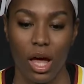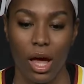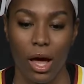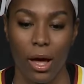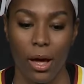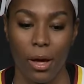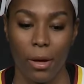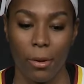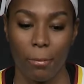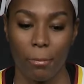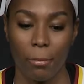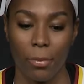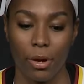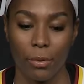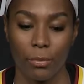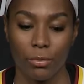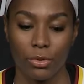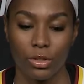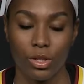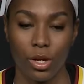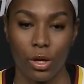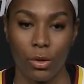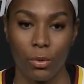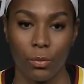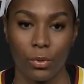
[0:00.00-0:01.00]
But,
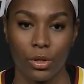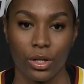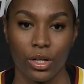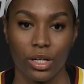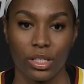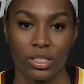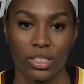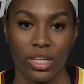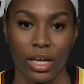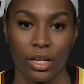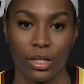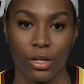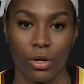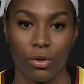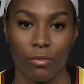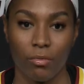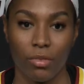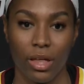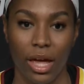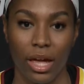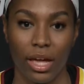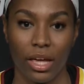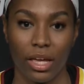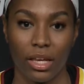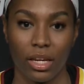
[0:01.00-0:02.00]
you know, we're going to take note of
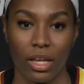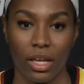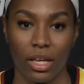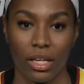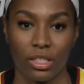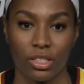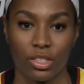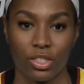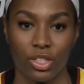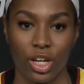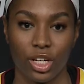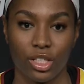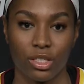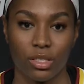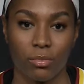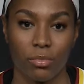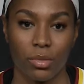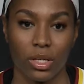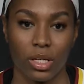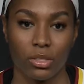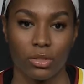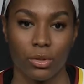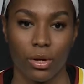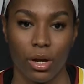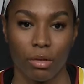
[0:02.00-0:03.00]
that and change some
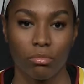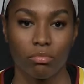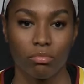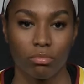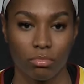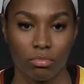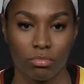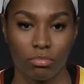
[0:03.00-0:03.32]
things around.